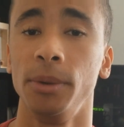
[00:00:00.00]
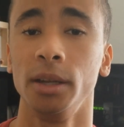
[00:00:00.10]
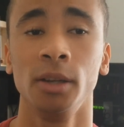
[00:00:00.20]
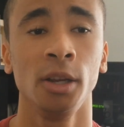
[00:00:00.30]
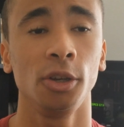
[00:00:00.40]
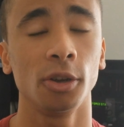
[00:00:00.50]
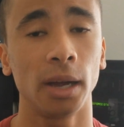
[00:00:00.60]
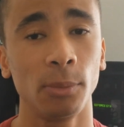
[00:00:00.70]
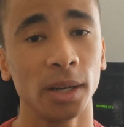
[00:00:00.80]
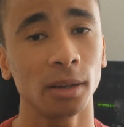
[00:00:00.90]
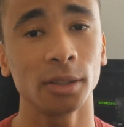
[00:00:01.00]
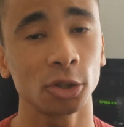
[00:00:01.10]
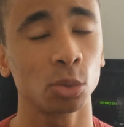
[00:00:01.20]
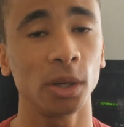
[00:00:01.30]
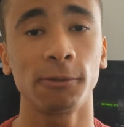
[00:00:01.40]
And, I went on
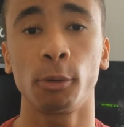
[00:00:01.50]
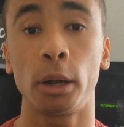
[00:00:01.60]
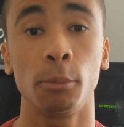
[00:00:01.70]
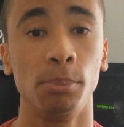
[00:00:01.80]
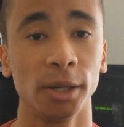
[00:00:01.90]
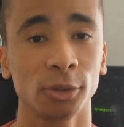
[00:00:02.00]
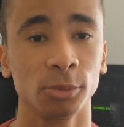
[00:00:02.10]
this 24-hour bus